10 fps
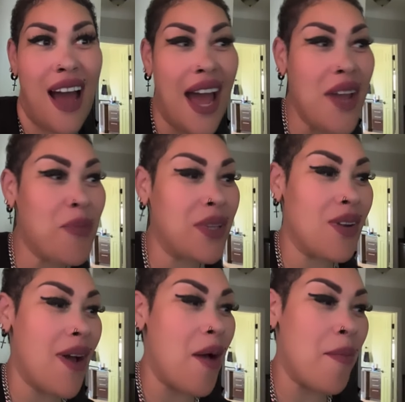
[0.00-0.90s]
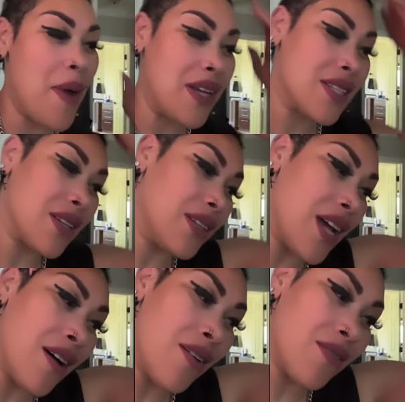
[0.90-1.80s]
I ain't put no album out in so
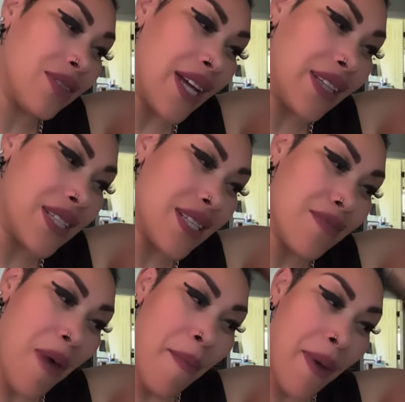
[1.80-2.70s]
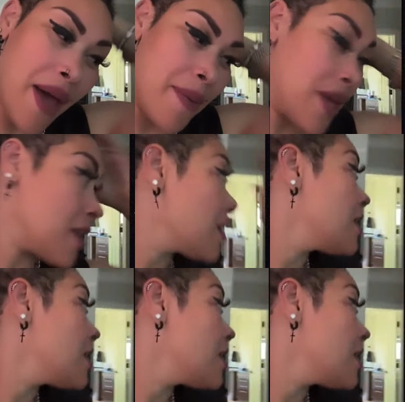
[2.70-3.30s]
long. Like, this is my baby.